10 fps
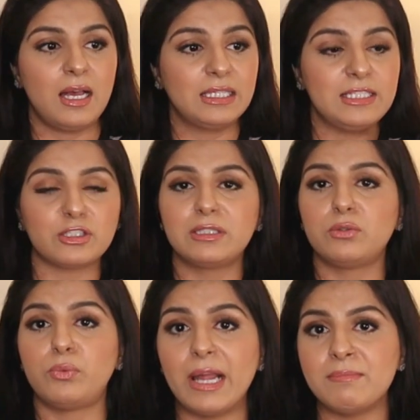These are
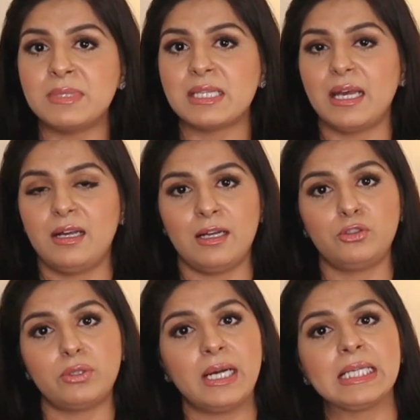the
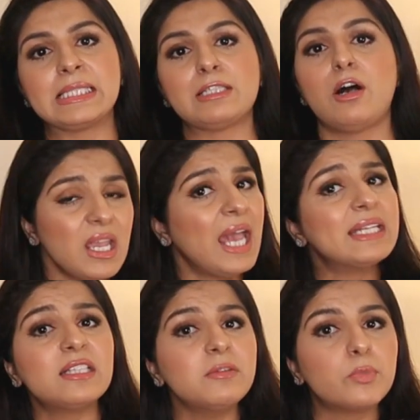REMS drugs.
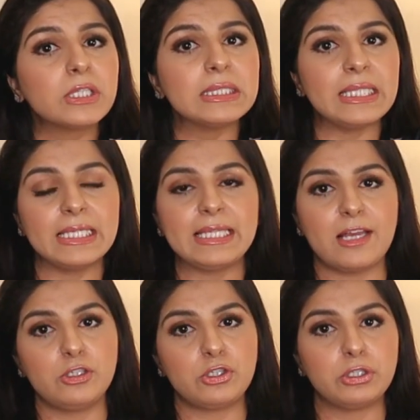Another important thing
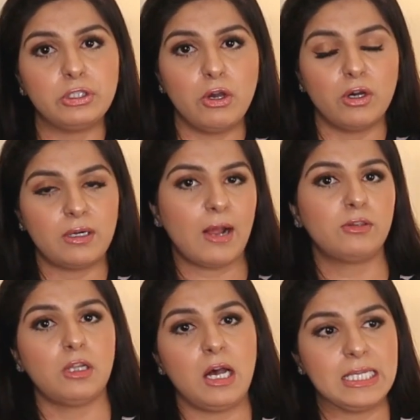that you should know
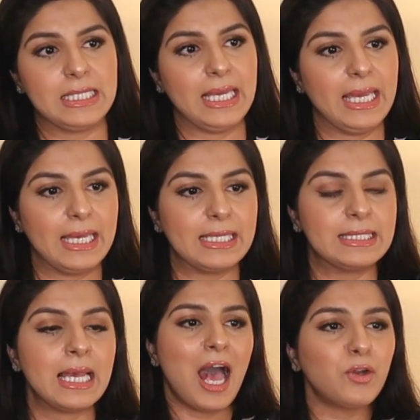around laws
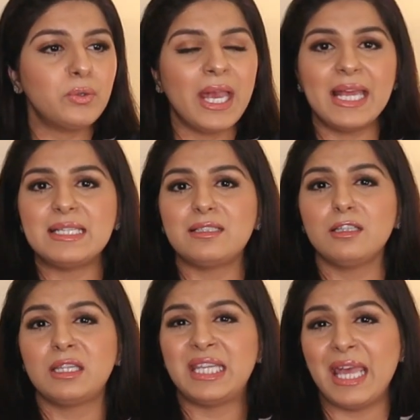is how to
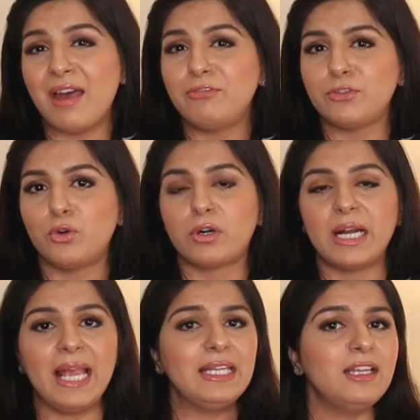handle theft
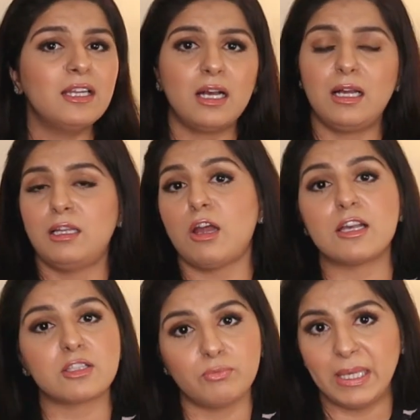or any
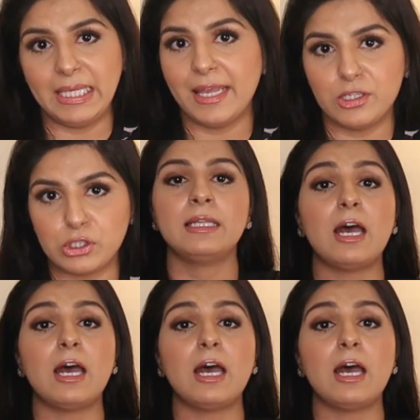loss of medication.